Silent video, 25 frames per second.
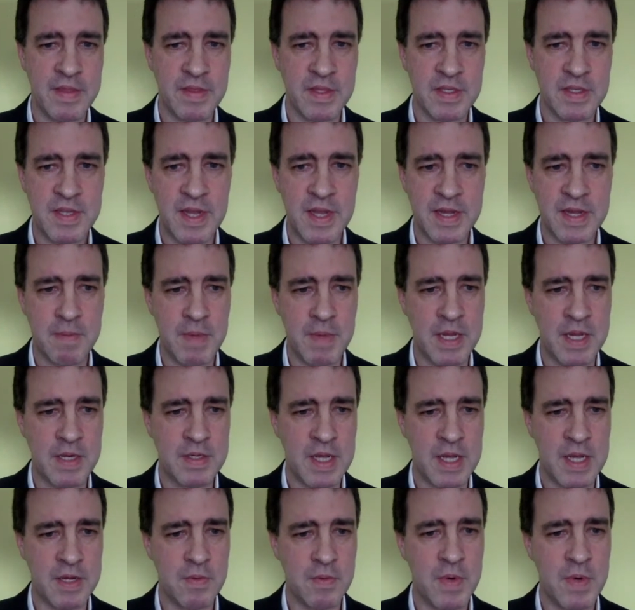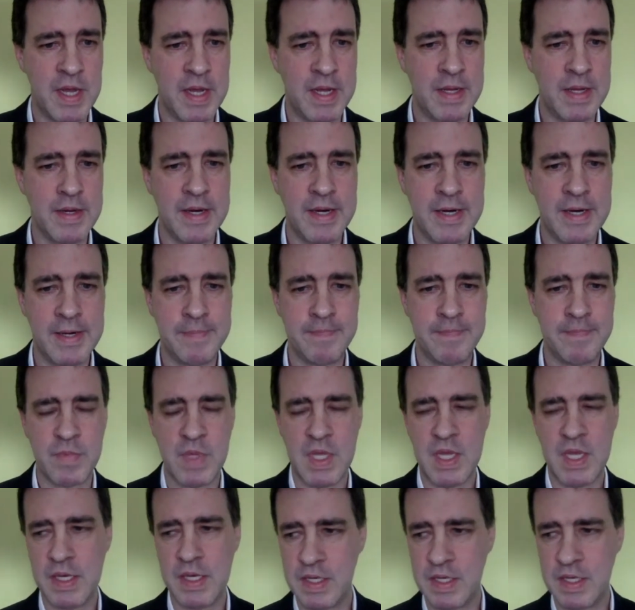then the second main takeaway
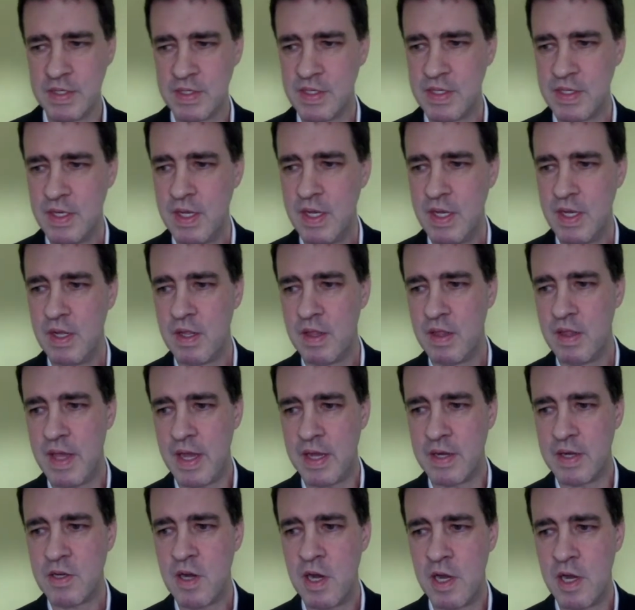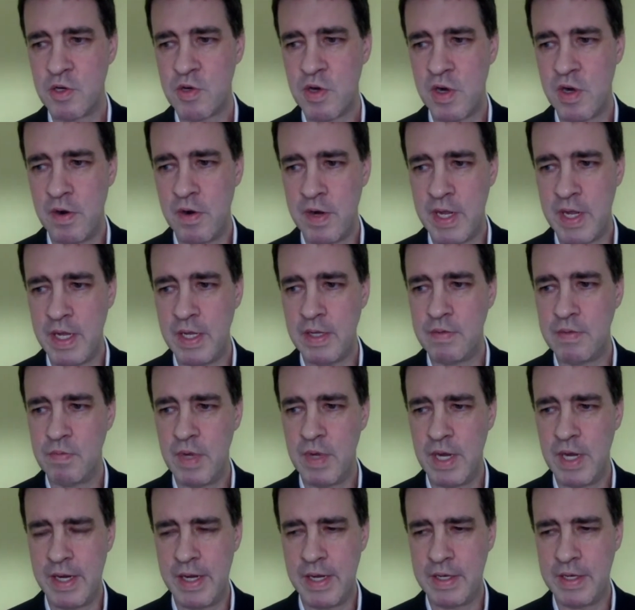is that contrary
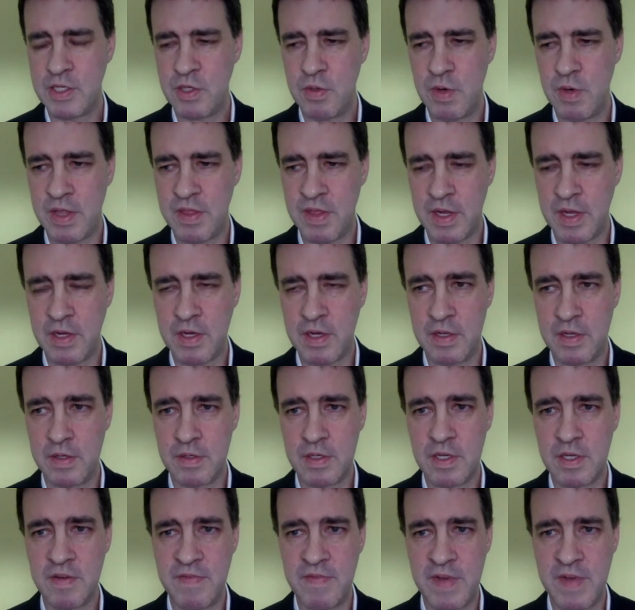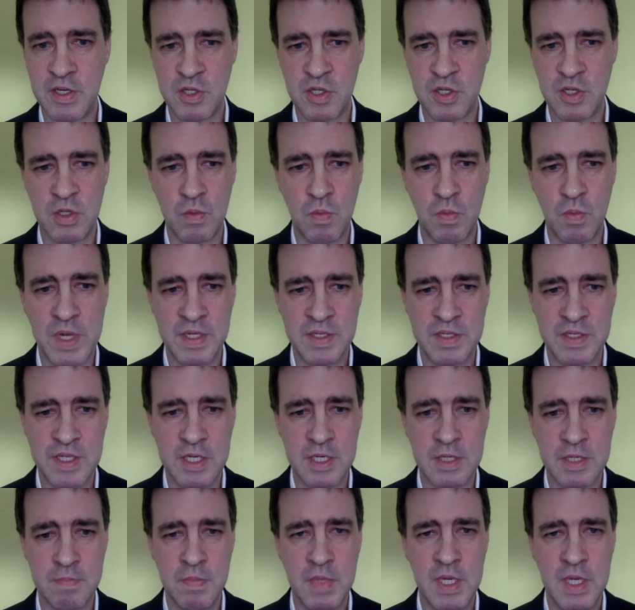to, I think, conventional
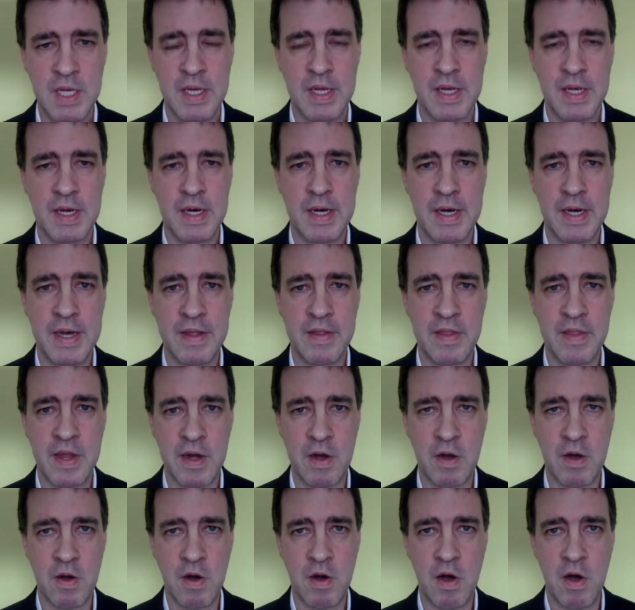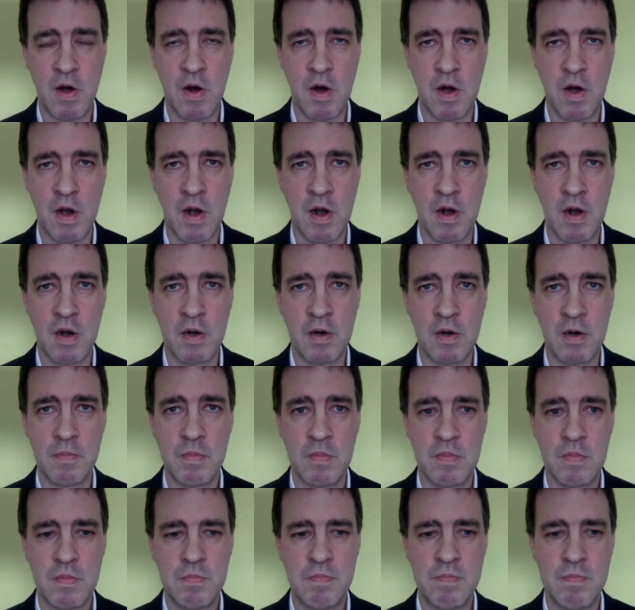wisdom, there
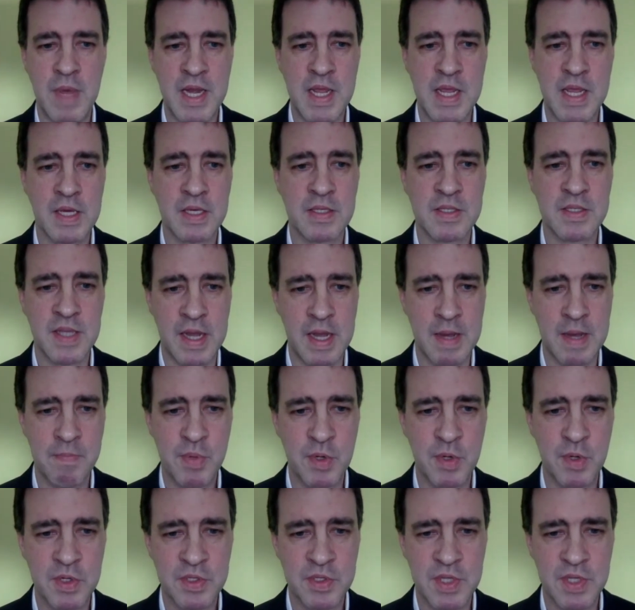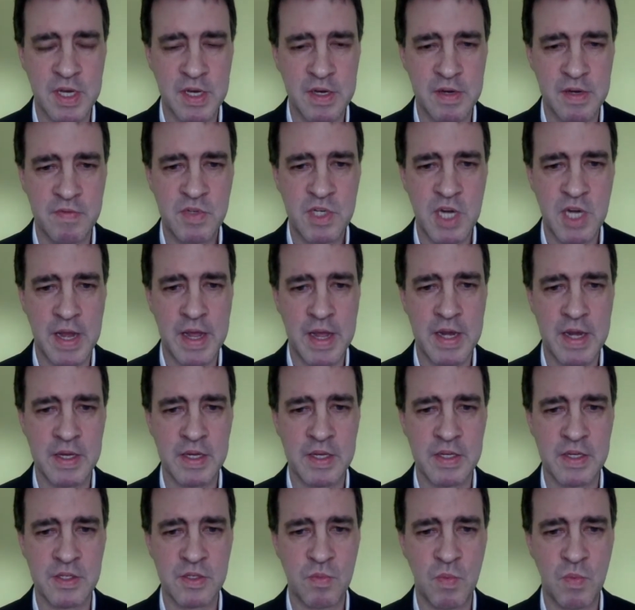are many examples of
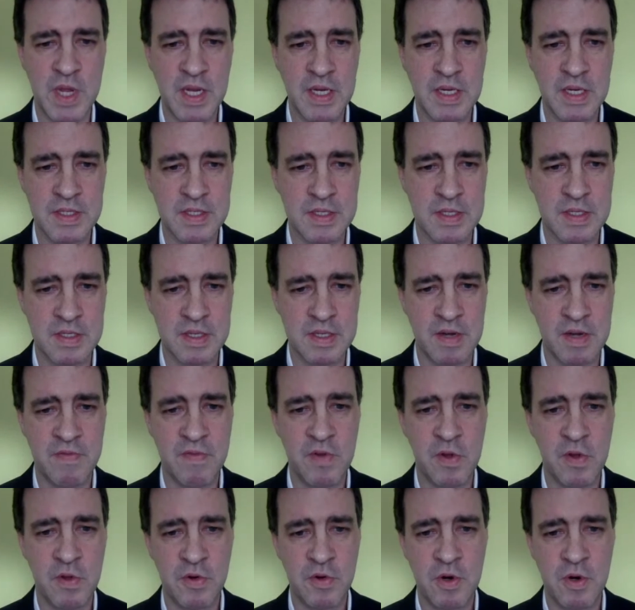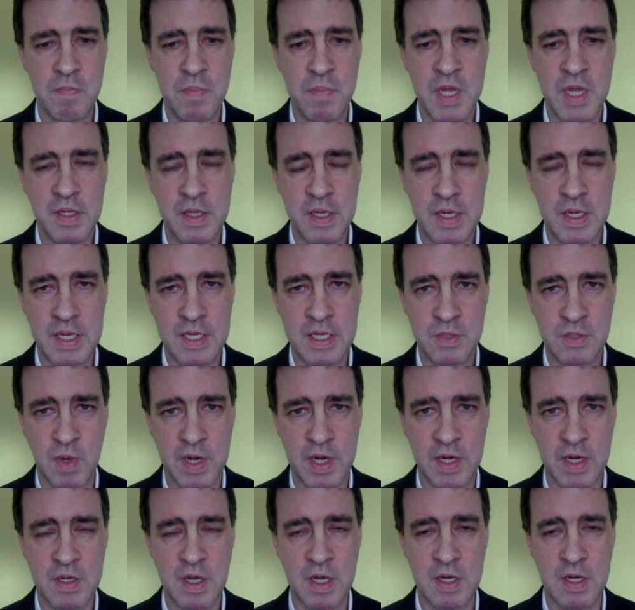China's weaknesses and vulnerabilities
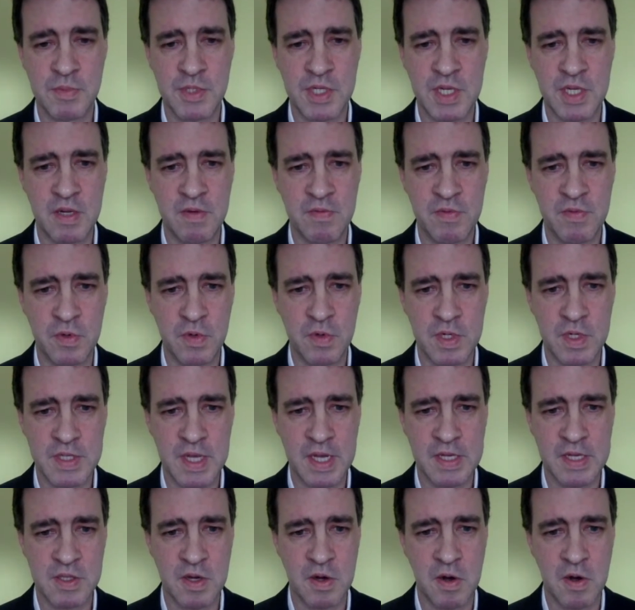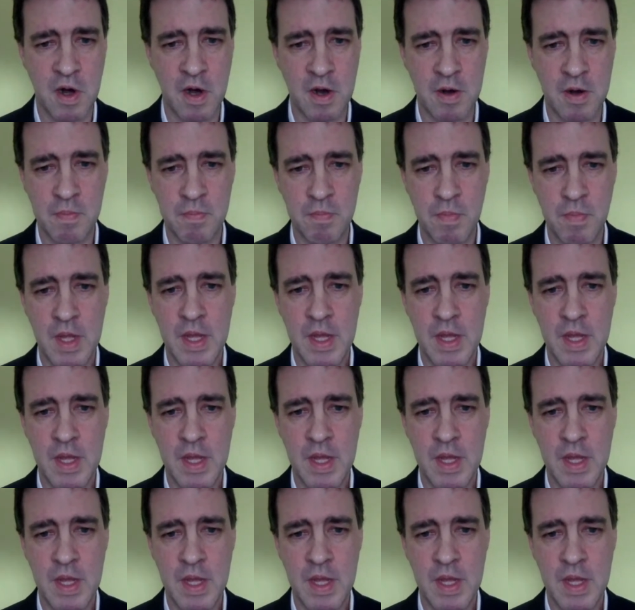when it comes to influence, as there are